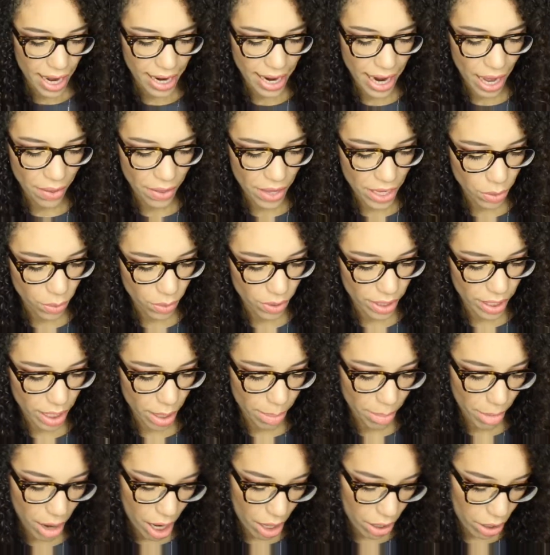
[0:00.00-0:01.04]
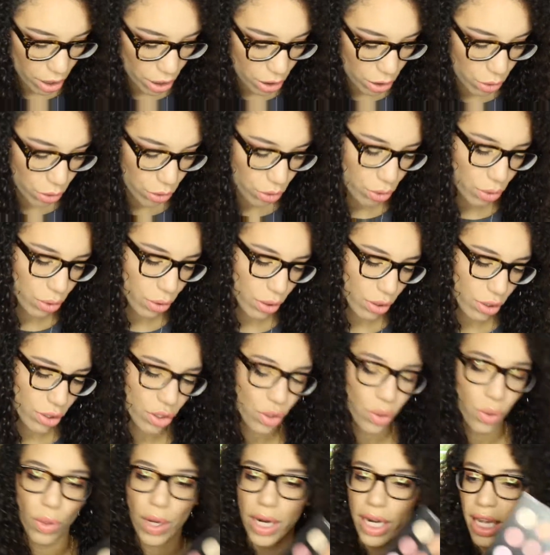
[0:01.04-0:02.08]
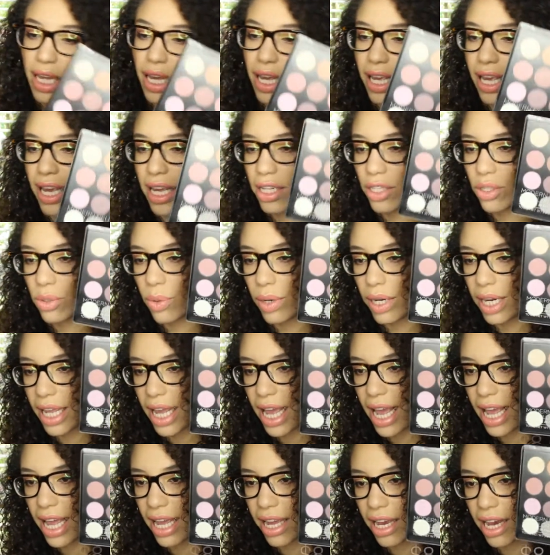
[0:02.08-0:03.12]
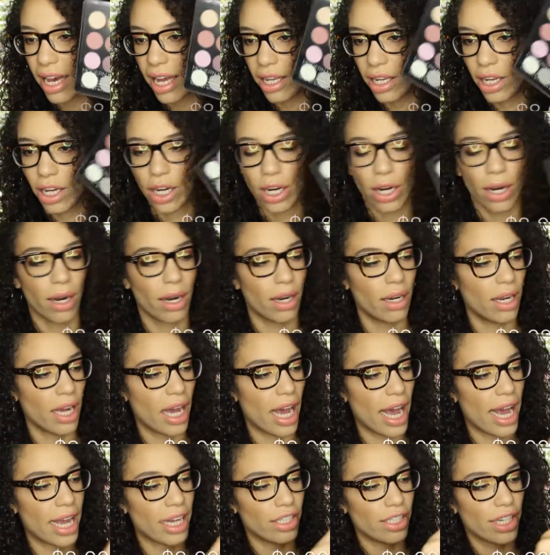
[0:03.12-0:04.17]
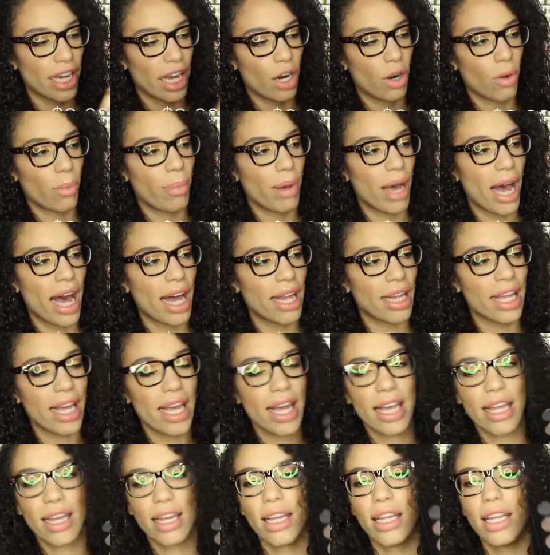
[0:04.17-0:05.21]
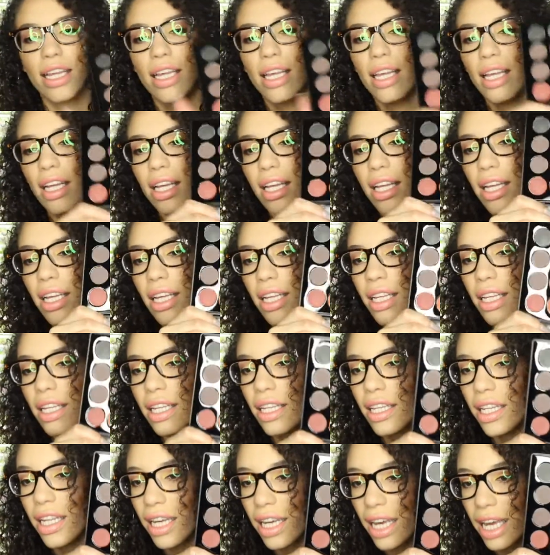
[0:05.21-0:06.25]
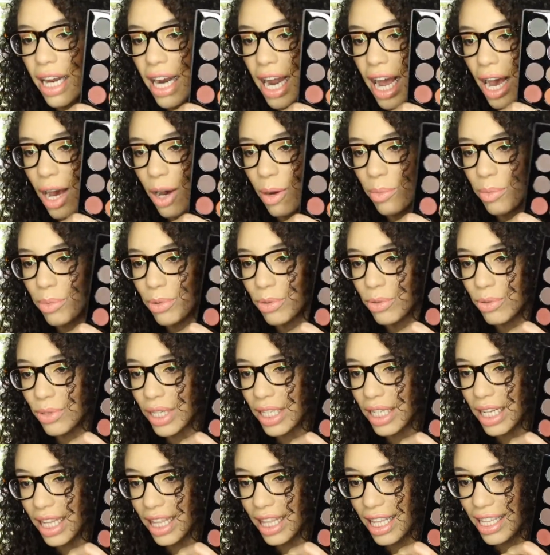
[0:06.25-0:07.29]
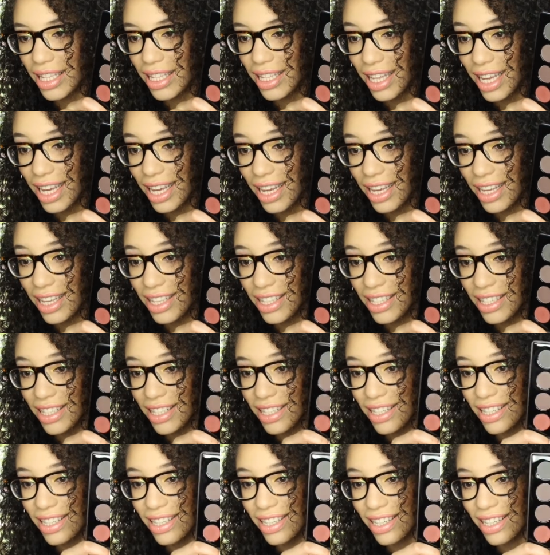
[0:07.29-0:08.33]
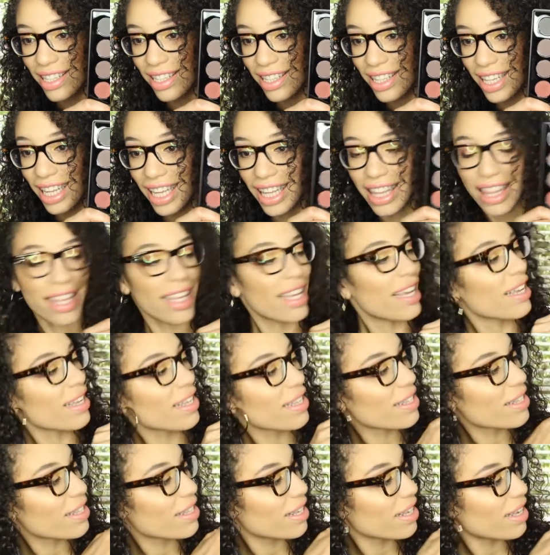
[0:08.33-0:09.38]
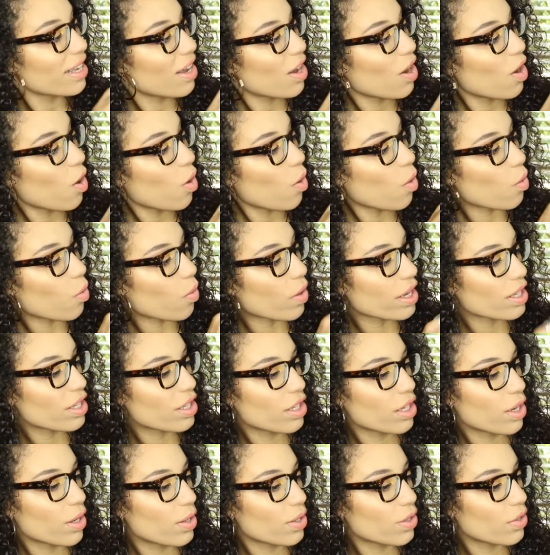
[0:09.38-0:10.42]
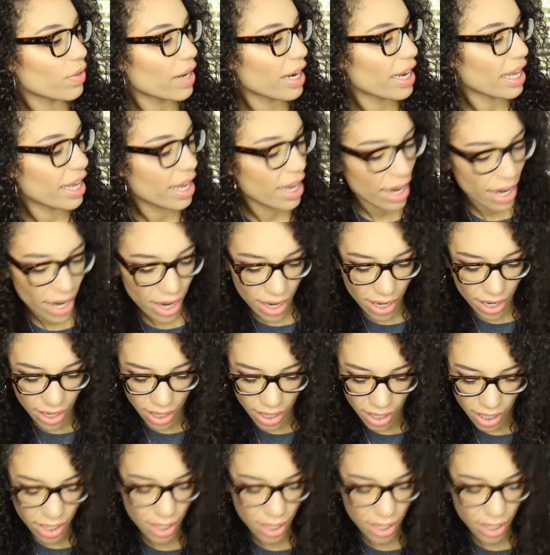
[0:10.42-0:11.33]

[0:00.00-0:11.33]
Now this one's our Modern Neutrals 28 color eyeshadow palette. Look at how pretty this is. Like these orange tones right here.